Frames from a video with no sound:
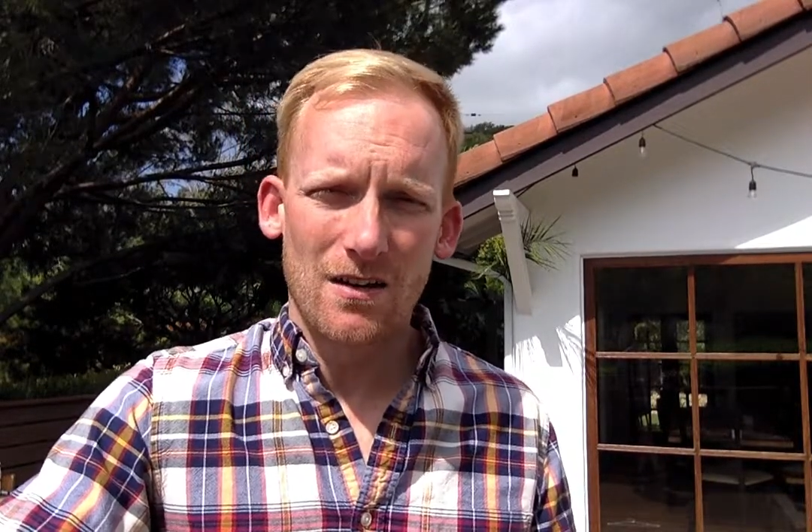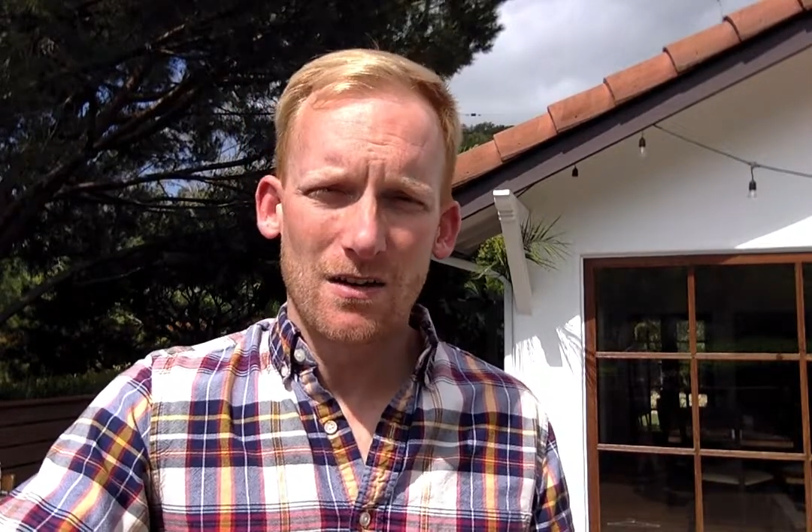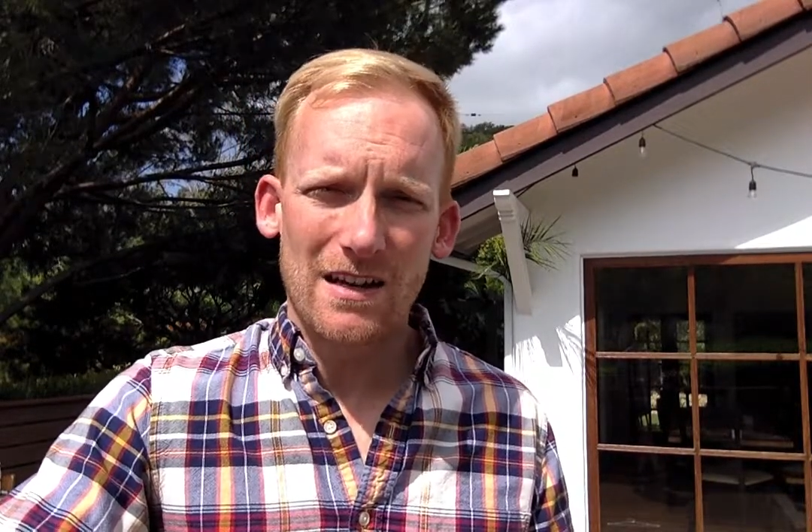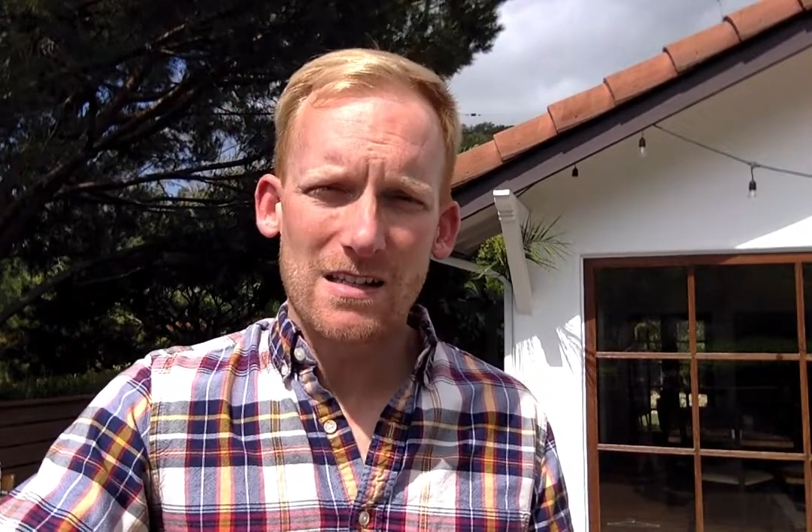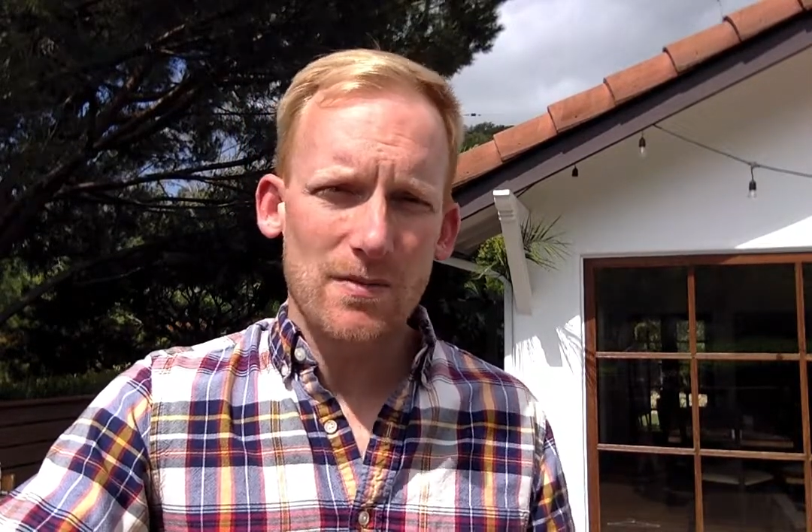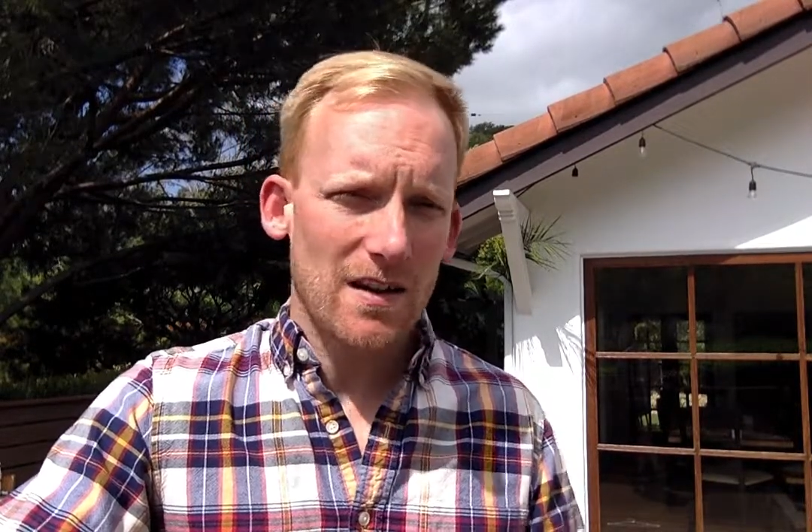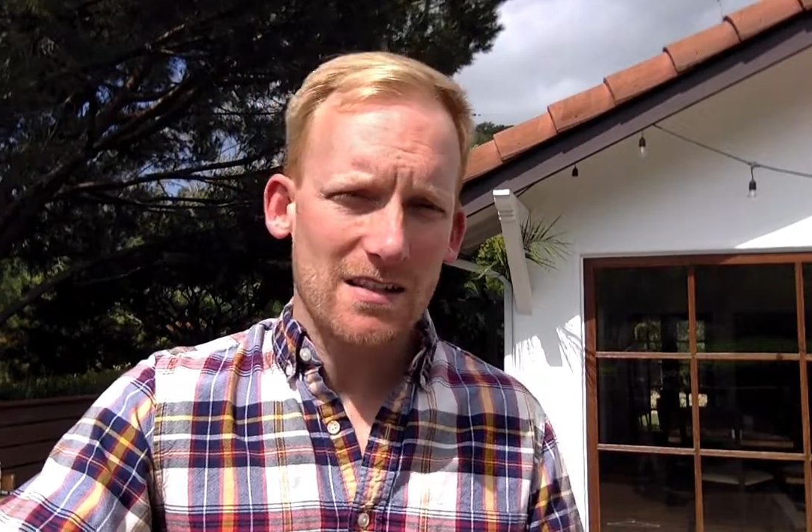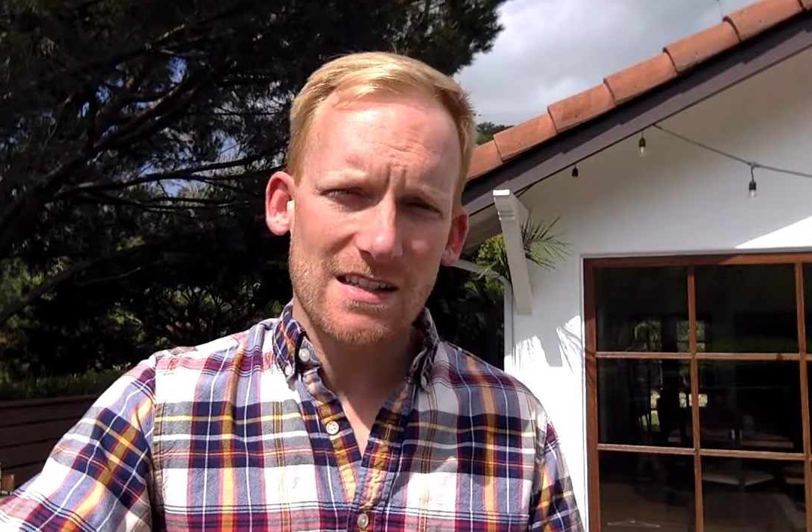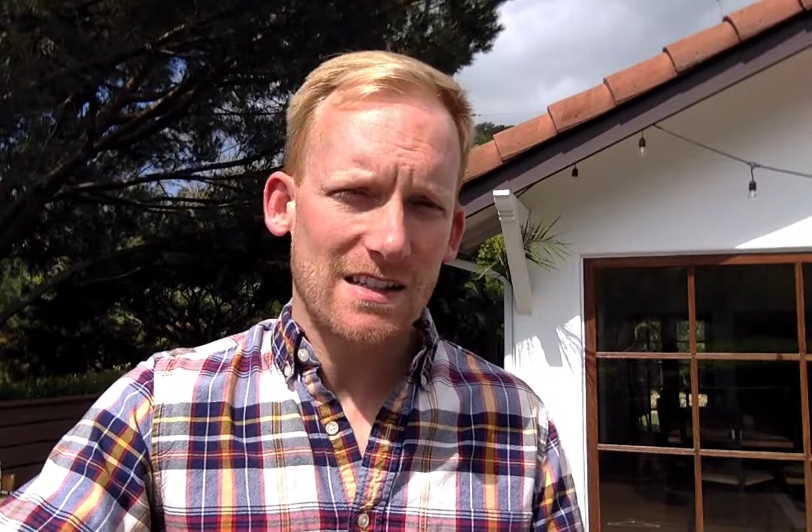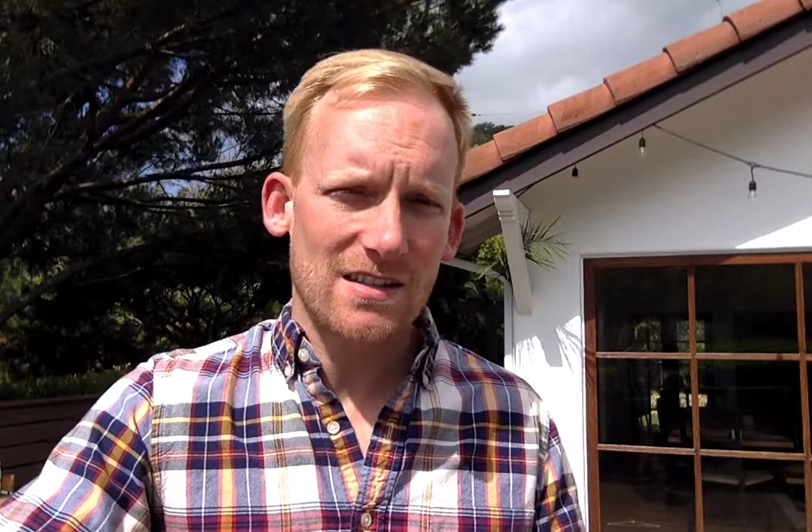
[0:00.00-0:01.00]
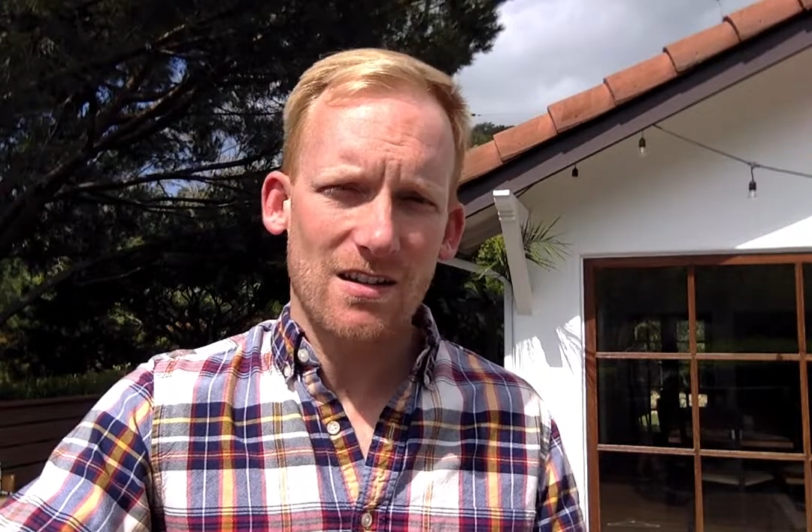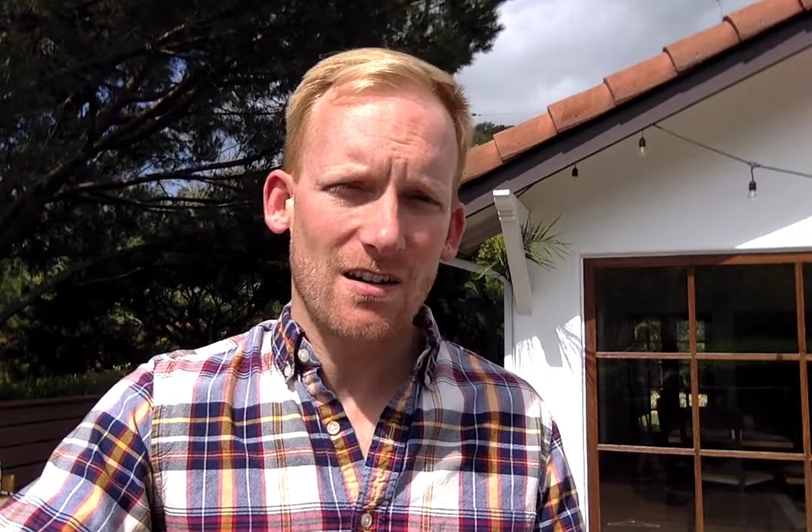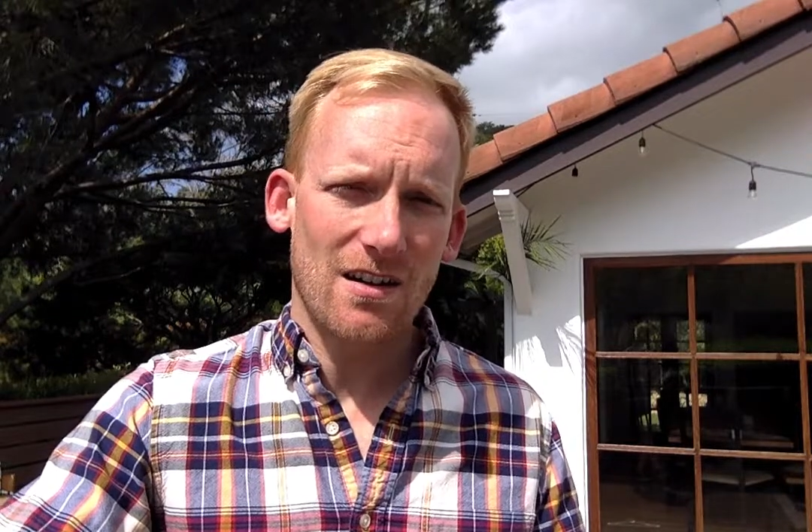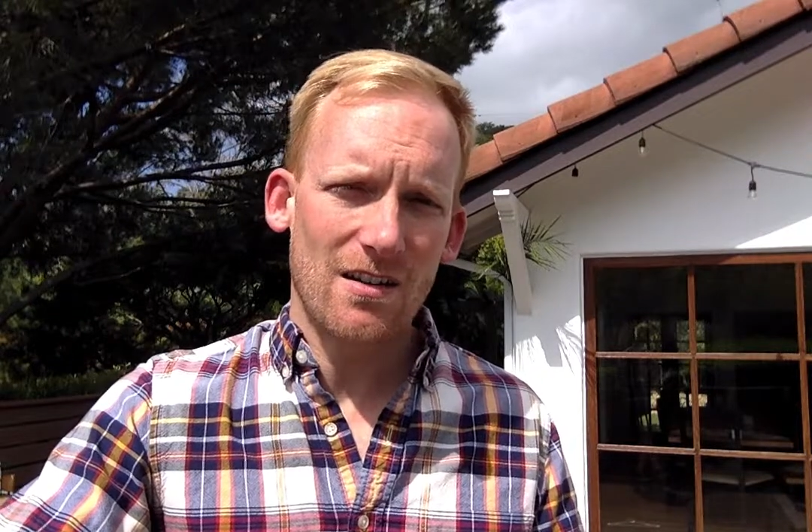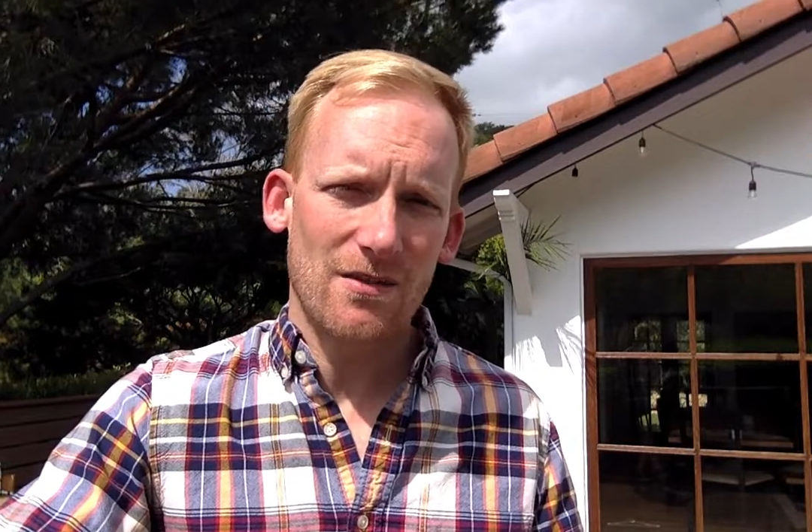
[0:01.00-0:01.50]
experiencing
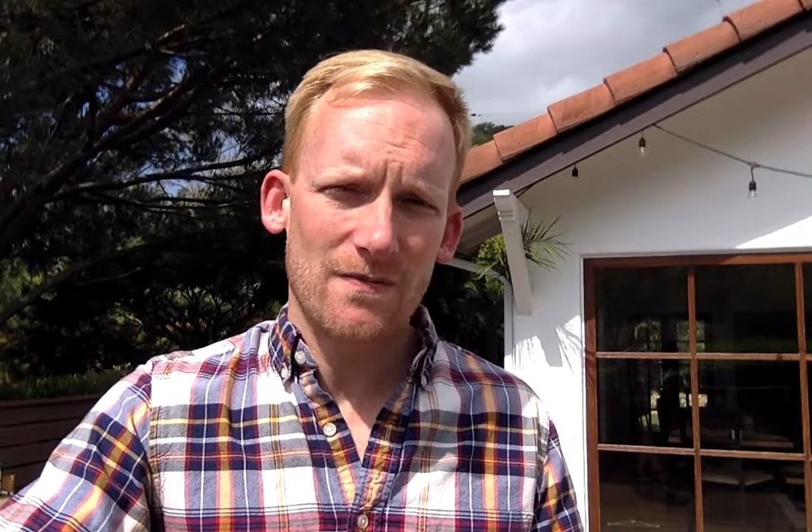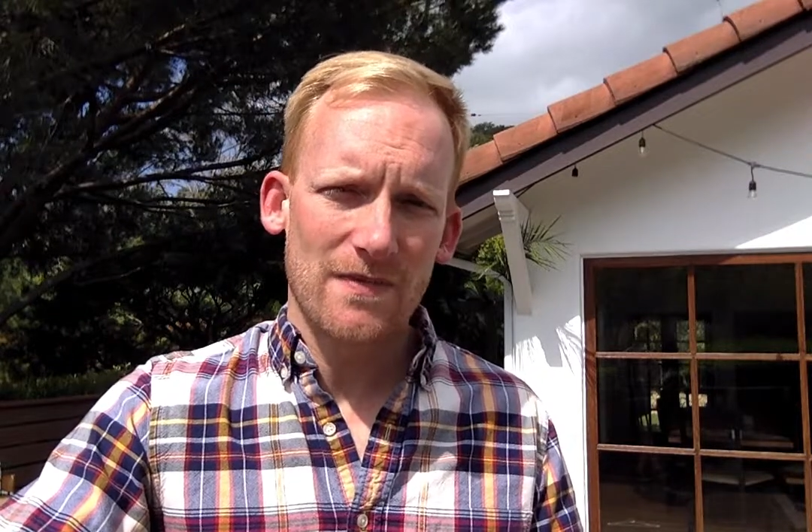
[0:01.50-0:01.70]
sorrow.